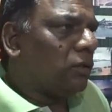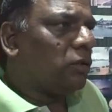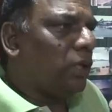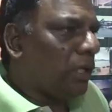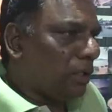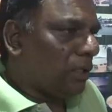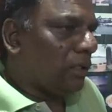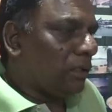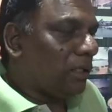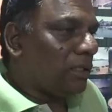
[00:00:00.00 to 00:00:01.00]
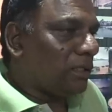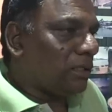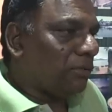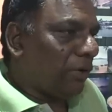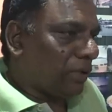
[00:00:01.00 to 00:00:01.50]
No, this is
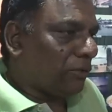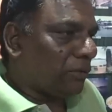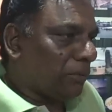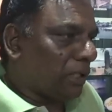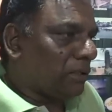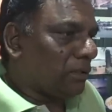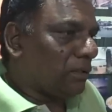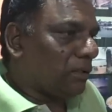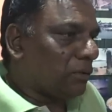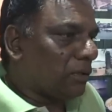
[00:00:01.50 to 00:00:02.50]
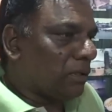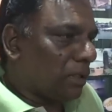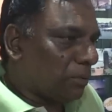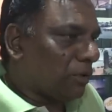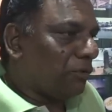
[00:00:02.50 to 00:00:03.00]
the fact of the matter. Around a
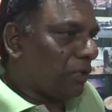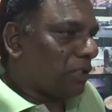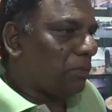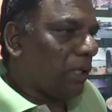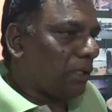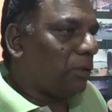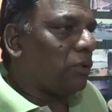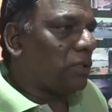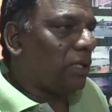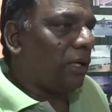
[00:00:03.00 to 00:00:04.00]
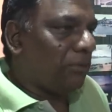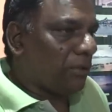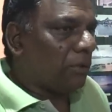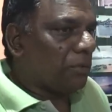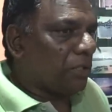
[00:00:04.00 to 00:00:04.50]
couple of years back, there was a heavy
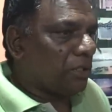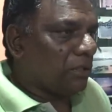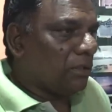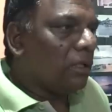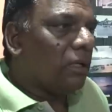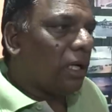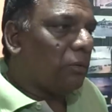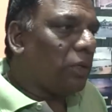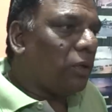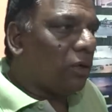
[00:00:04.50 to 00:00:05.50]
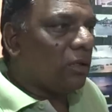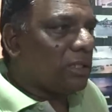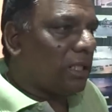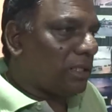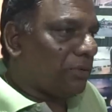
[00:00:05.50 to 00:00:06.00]
competition, and we all
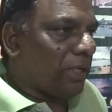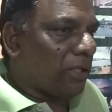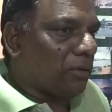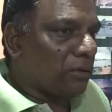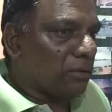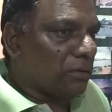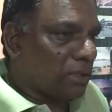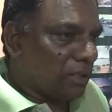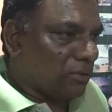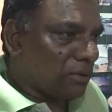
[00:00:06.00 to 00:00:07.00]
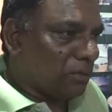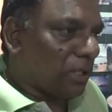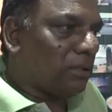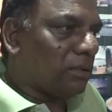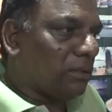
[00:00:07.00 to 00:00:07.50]
satisfied ourselves.
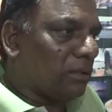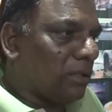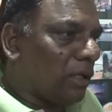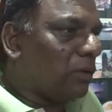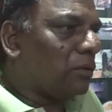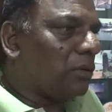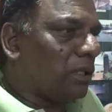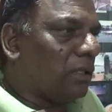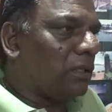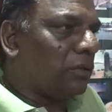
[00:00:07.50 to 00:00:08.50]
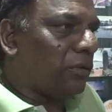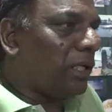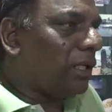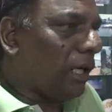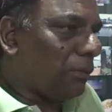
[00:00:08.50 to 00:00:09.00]
But now the
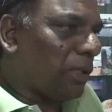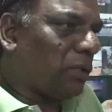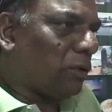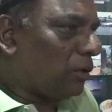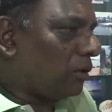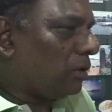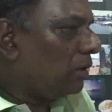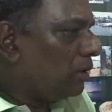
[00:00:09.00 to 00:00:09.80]
reading habit, or